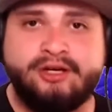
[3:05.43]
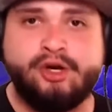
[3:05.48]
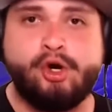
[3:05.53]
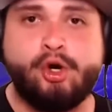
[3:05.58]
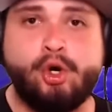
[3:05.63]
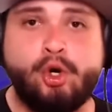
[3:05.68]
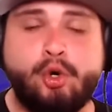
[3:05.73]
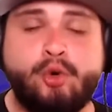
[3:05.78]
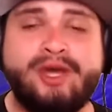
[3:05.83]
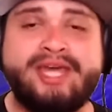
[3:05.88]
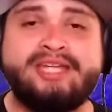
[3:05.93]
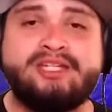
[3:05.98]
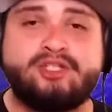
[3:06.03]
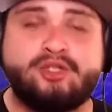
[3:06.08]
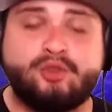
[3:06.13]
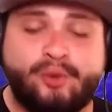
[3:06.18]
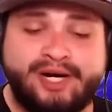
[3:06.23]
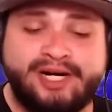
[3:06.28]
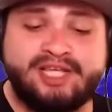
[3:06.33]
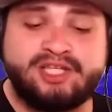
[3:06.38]
Who in
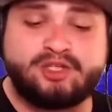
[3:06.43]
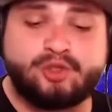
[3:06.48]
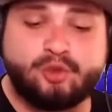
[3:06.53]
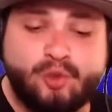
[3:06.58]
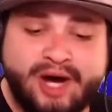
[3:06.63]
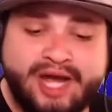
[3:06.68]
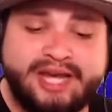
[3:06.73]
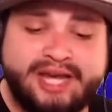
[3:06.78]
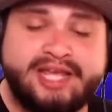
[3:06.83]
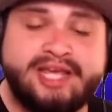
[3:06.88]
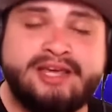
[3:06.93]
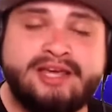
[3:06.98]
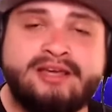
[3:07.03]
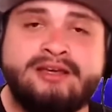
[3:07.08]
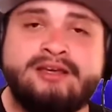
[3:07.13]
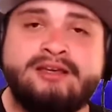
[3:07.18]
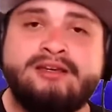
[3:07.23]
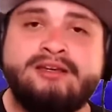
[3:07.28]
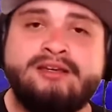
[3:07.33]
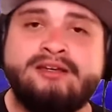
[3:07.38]
2020
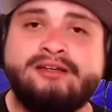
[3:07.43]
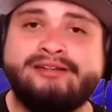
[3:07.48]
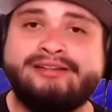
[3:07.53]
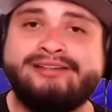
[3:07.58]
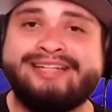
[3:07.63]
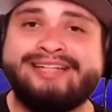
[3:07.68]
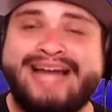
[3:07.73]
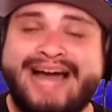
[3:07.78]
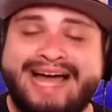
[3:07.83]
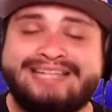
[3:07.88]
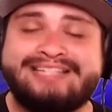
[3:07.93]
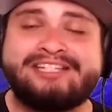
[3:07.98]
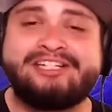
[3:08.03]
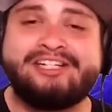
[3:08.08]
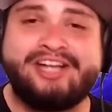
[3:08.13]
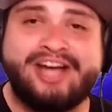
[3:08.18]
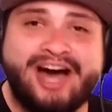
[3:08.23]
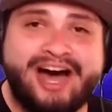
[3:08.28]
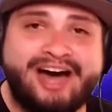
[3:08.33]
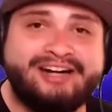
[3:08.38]

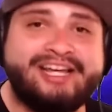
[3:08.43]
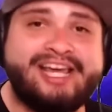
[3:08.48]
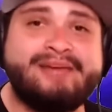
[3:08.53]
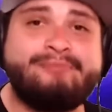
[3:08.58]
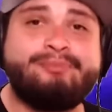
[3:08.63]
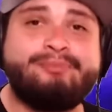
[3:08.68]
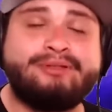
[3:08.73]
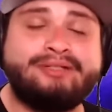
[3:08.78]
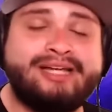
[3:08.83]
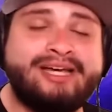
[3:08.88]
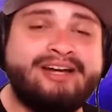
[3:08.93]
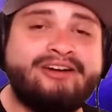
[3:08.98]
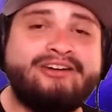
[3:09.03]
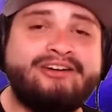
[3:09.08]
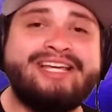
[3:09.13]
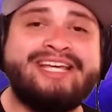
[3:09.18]
last got a player